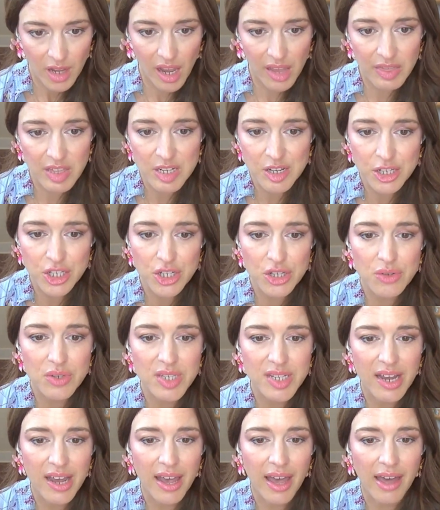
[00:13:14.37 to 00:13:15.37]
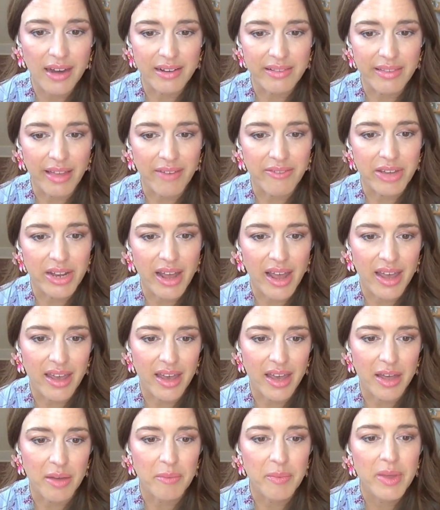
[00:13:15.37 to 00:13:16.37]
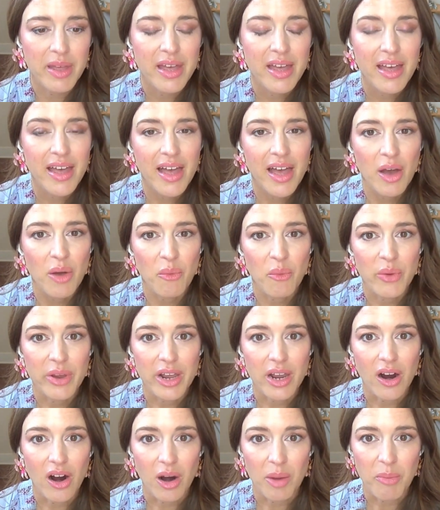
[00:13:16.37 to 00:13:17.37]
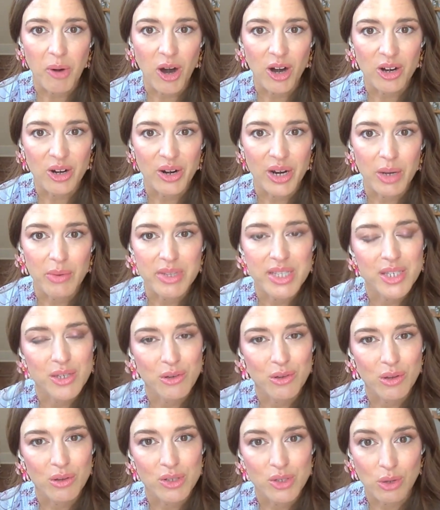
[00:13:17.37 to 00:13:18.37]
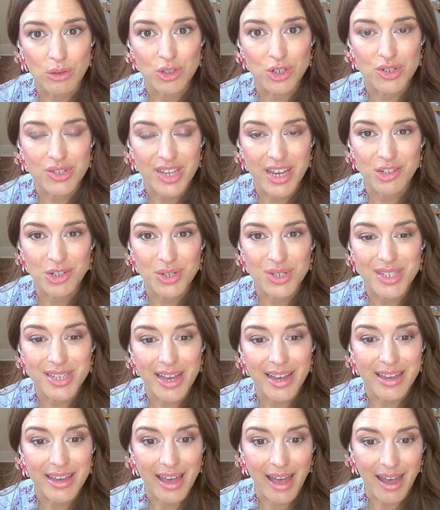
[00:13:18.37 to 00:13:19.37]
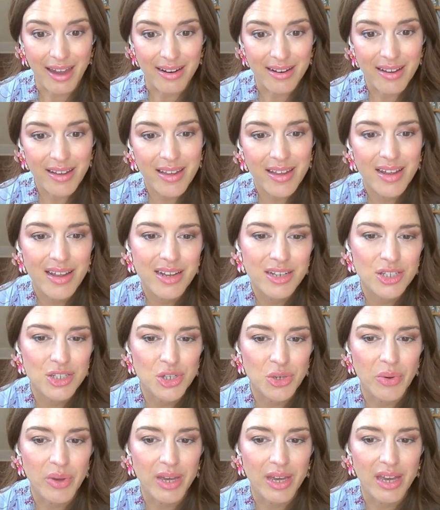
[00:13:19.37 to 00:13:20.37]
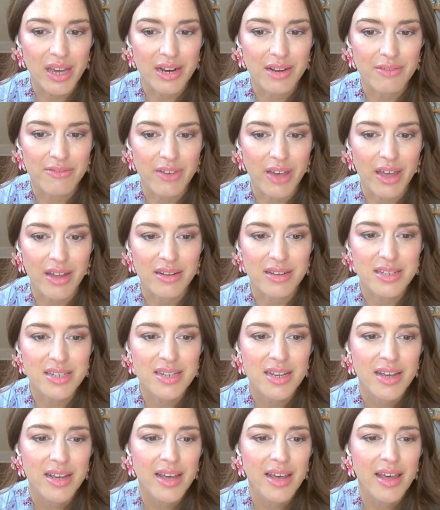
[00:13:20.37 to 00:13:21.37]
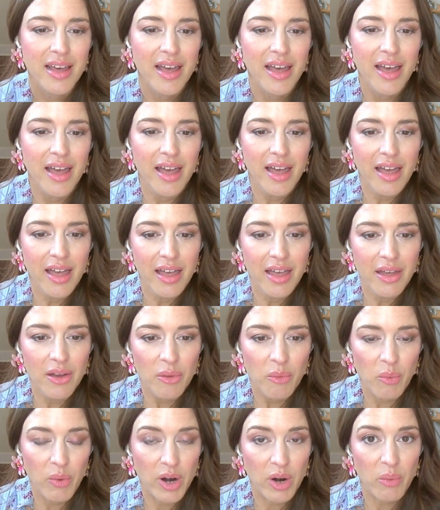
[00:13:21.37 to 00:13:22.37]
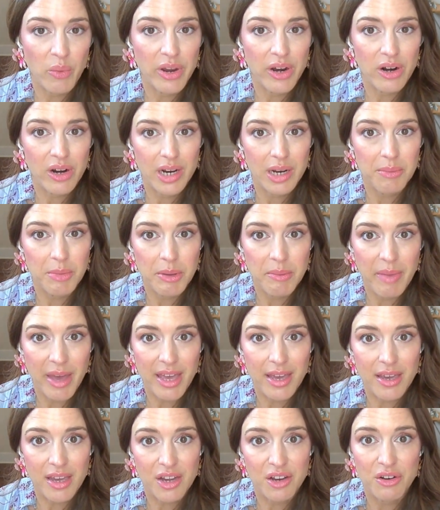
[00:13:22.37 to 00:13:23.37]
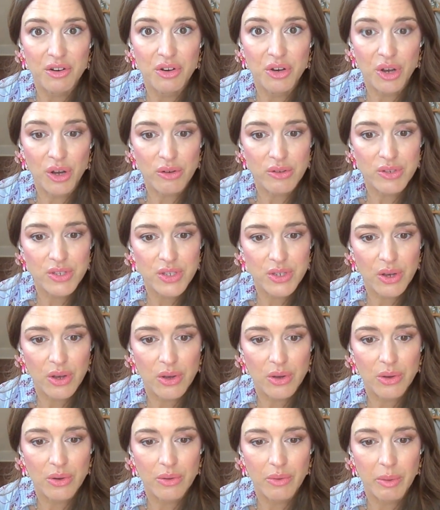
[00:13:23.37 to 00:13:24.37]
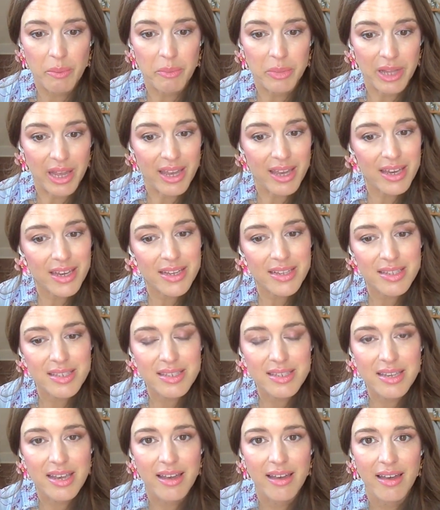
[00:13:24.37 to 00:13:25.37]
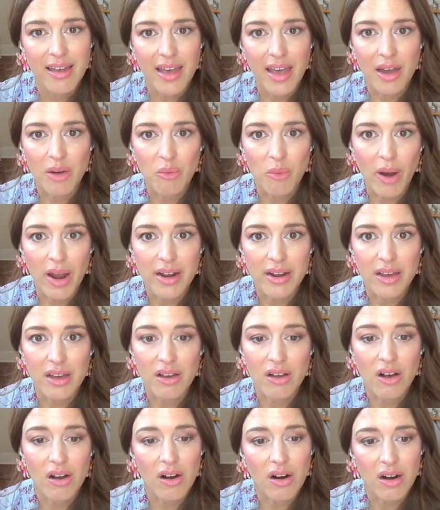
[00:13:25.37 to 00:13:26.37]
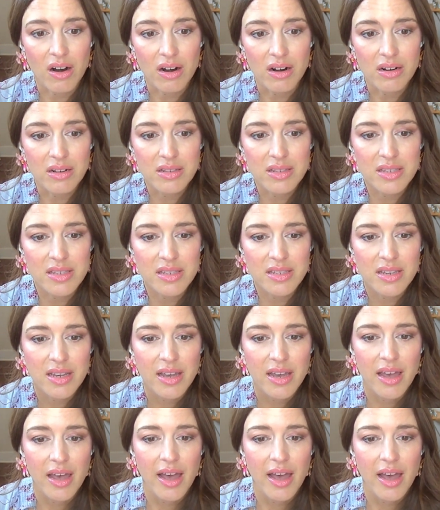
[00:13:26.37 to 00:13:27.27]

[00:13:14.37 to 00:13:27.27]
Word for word: And then Tuesday at 11 a.m., we are partnering with Soldiers Angels again, doing an event where we are going to be making no-sew blankets and writing cards